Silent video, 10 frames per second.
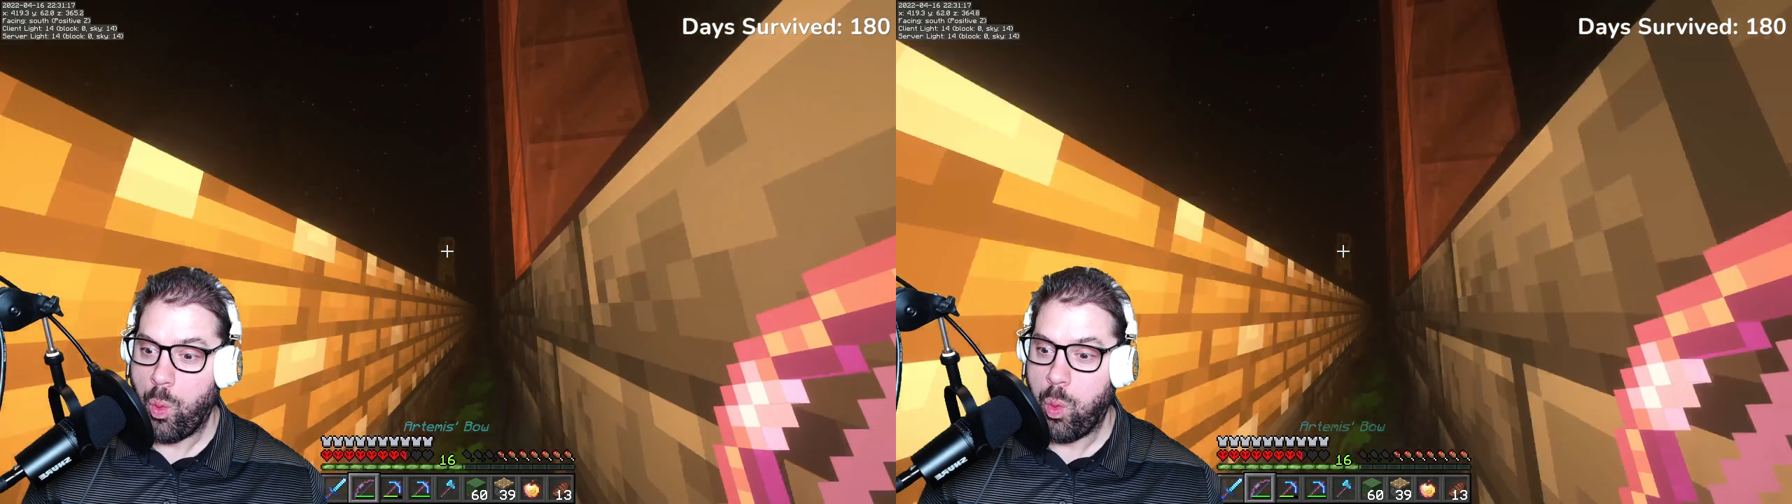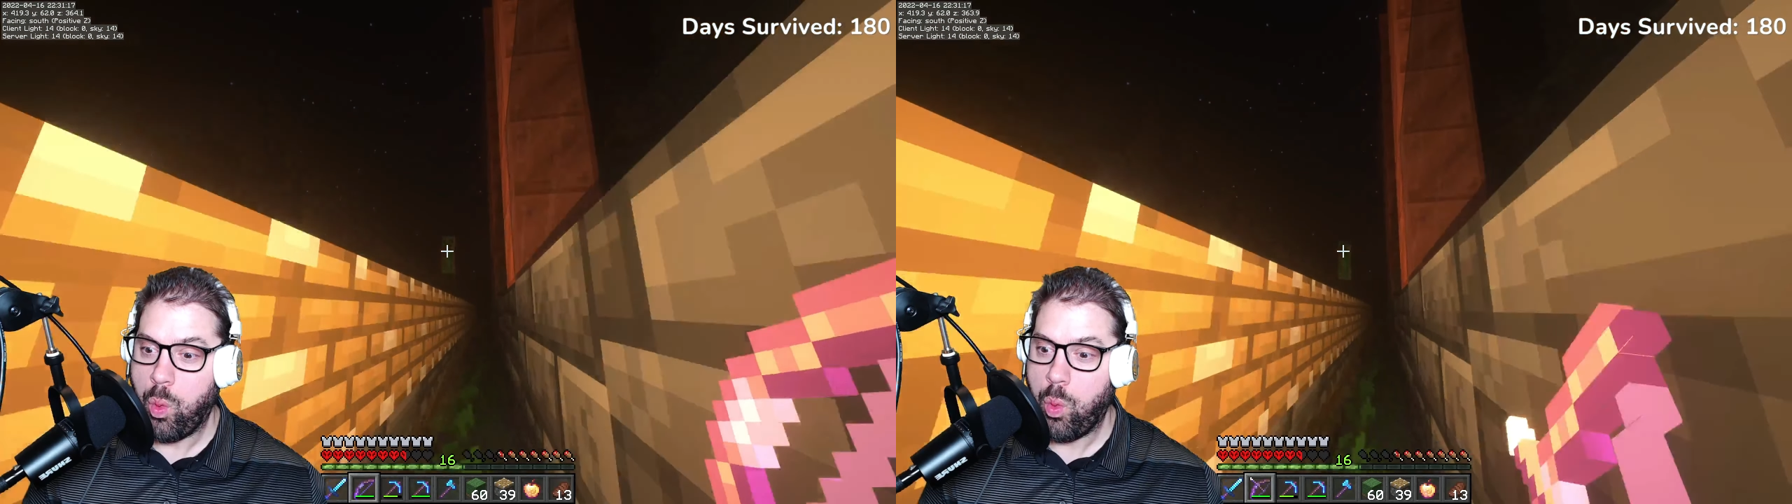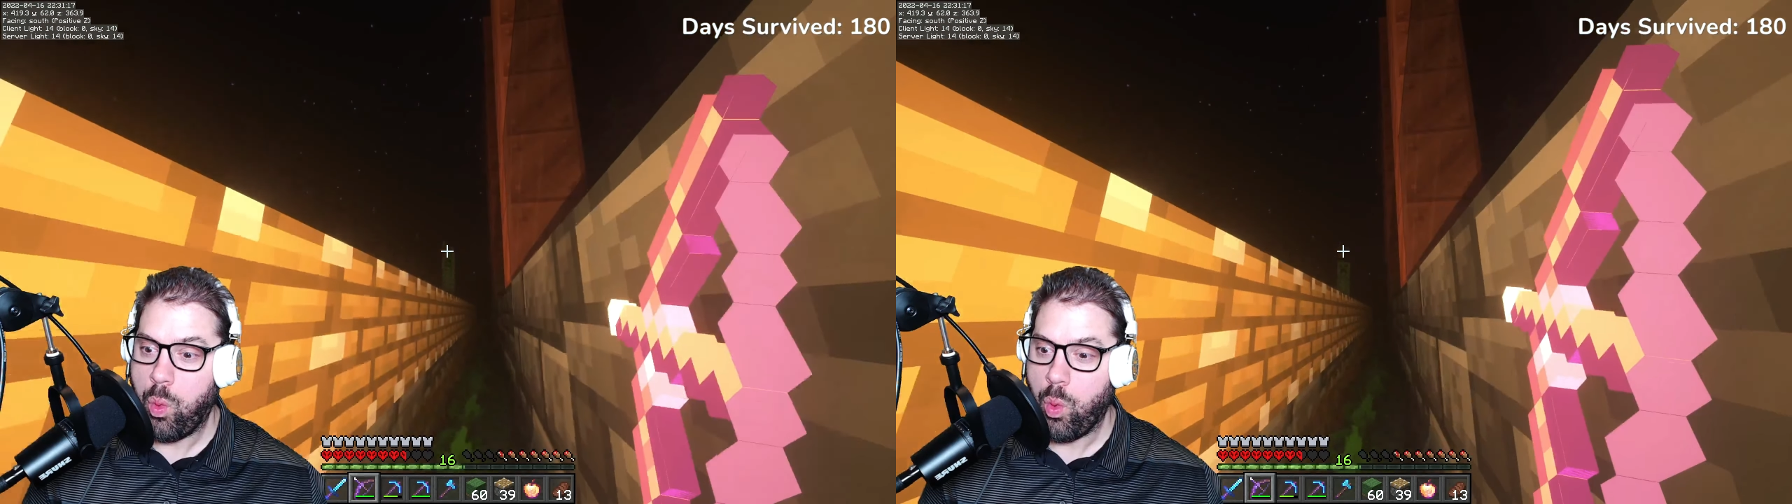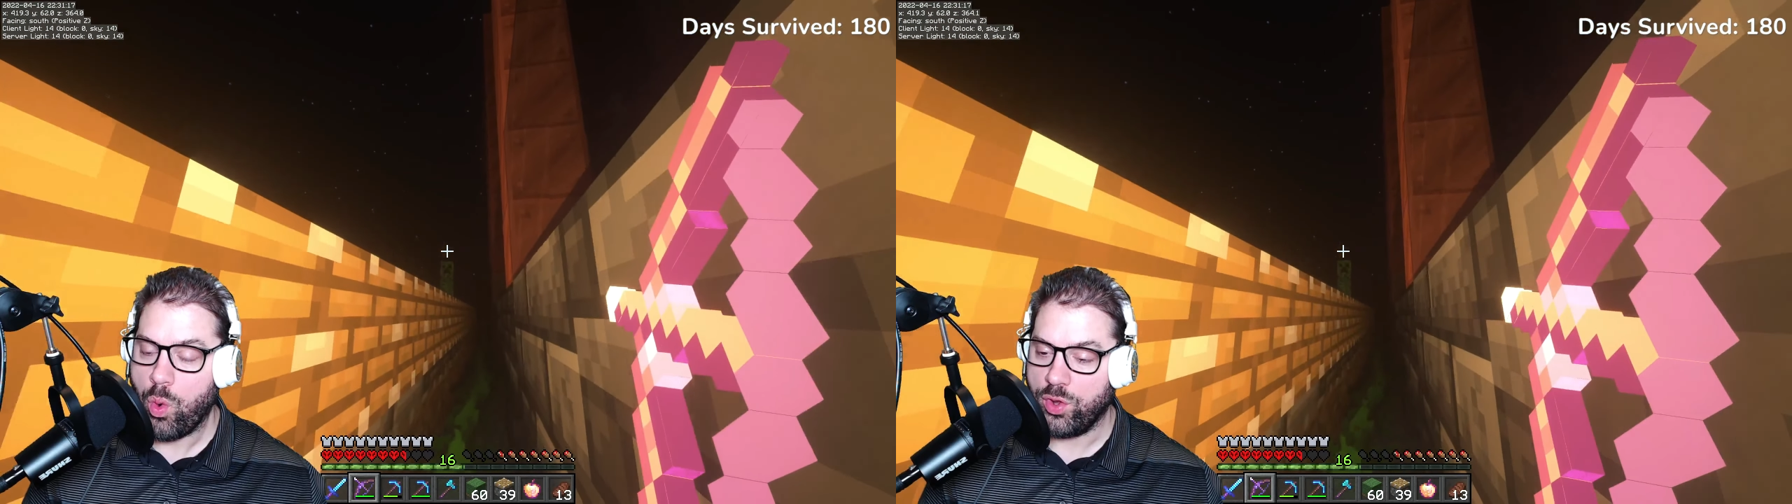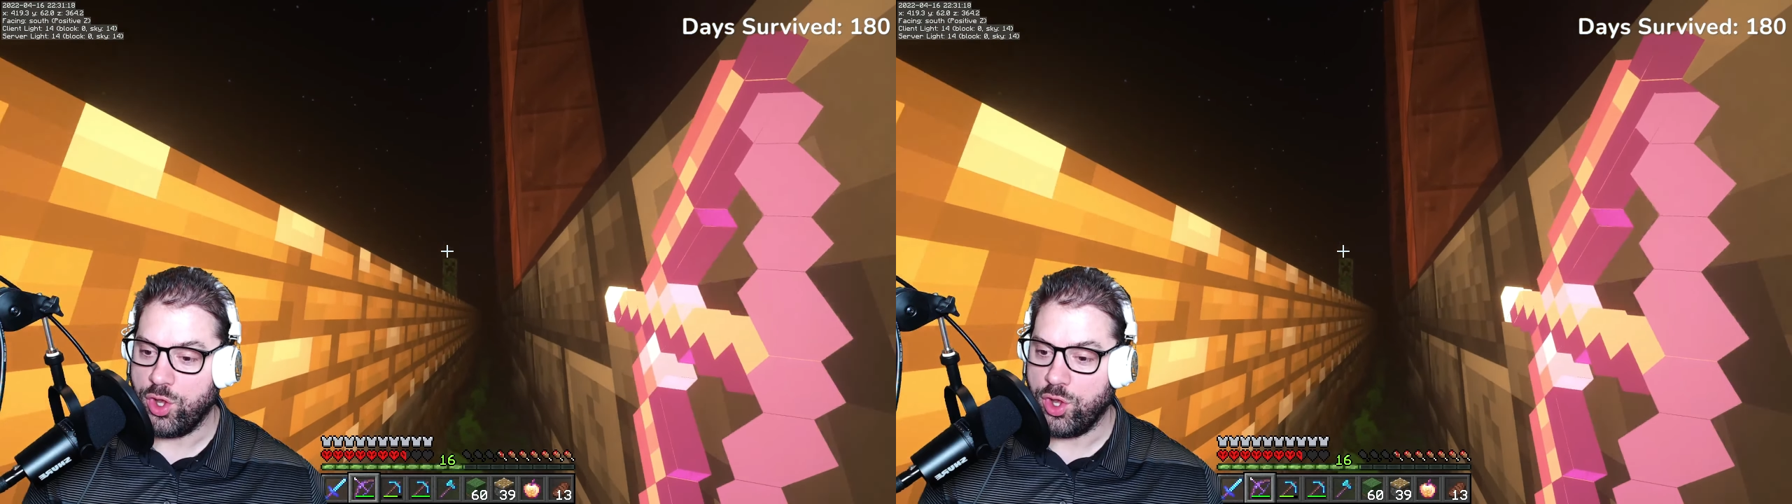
Ooh,